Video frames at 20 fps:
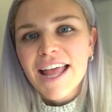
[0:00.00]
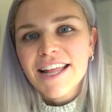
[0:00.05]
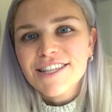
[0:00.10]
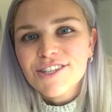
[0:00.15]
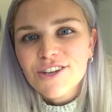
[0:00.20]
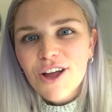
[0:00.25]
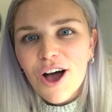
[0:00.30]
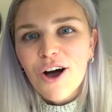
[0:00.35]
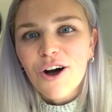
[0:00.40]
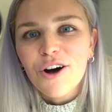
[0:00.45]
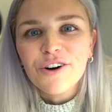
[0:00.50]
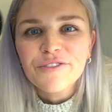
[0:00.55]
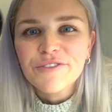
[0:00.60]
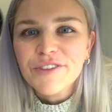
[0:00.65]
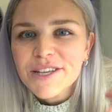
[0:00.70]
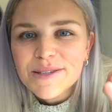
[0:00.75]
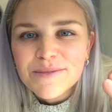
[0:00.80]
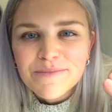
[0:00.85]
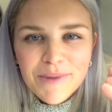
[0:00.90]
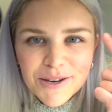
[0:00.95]
it's not all
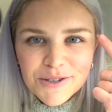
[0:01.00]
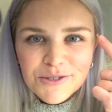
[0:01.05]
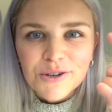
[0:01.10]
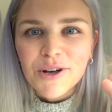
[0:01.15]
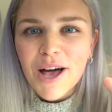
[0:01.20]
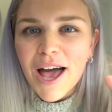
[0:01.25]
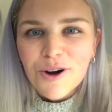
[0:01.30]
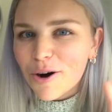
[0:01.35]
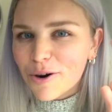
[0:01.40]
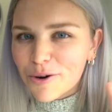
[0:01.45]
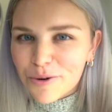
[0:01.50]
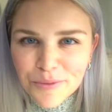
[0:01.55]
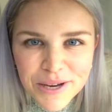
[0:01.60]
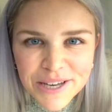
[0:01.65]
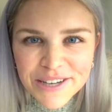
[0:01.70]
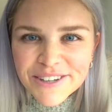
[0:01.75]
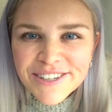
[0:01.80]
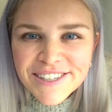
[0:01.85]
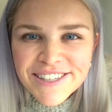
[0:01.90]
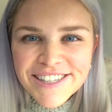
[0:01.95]
this mental
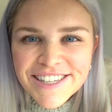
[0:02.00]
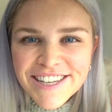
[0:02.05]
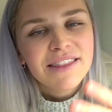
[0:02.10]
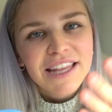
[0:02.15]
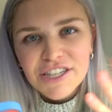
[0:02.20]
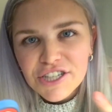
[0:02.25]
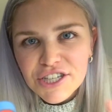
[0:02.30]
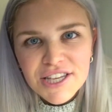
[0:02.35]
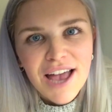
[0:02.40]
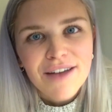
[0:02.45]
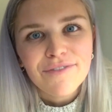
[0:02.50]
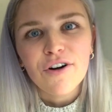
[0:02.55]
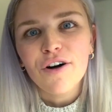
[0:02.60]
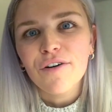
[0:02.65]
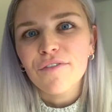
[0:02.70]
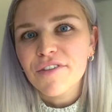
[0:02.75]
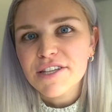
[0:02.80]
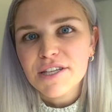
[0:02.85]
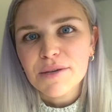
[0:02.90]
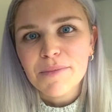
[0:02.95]
cartwheels. They just have
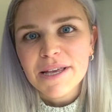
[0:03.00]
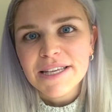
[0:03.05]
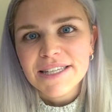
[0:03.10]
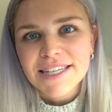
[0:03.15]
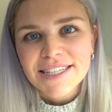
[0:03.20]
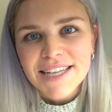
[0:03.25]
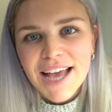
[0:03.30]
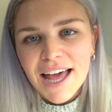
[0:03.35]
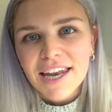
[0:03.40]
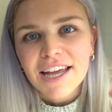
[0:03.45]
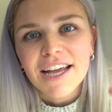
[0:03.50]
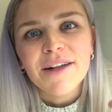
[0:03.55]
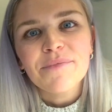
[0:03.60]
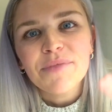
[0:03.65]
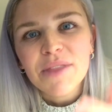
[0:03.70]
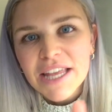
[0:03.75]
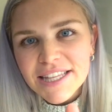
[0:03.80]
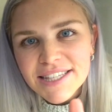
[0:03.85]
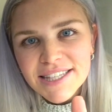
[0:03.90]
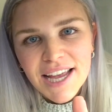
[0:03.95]
all this amazing data
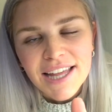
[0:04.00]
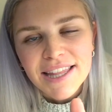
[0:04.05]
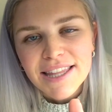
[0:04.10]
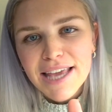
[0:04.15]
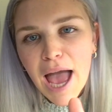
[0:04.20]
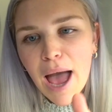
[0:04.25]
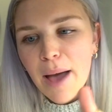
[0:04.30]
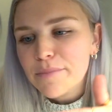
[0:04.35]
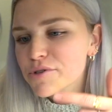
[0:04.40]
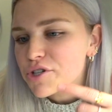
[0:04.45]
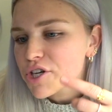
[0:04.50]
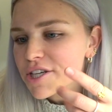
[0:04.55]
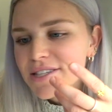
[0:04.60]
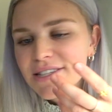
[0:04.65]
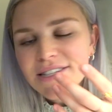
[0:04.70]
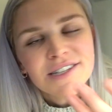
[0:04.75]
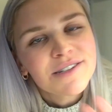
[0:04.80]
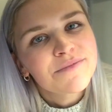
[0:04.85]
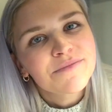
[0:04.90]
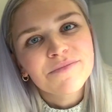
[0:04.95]
inside the app,
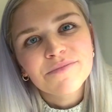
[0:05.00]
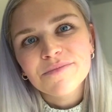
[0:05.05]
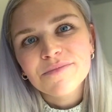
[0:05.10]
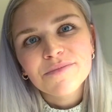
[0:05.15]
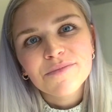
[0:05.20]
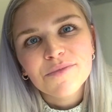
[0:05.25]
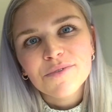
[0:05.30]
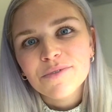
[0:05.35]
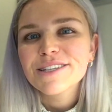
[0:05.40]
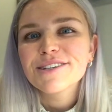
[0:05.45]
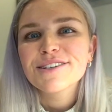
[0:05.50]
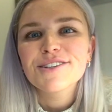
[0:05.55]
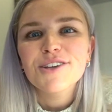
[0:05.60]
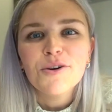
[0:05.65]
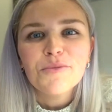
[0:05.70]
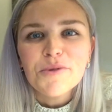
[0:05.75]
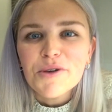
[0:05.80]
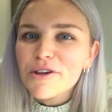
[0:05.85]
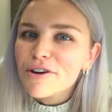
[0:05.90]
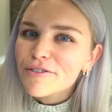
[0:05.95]
just
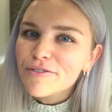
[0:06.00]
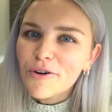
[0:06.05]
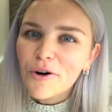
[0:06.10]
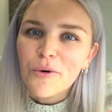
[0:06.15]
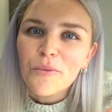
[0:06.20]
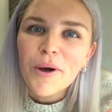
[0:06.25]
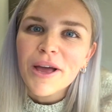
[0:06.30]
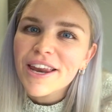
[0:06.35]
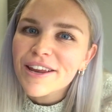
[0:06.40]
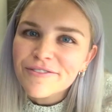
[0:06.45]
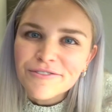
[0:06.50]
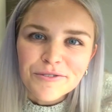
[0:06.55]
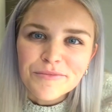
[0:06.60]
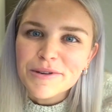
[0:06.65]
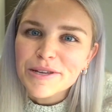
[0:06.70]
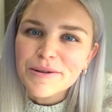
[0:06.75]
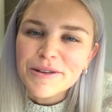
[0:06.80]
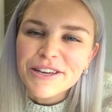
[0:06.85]
so beautiful, waiting for me to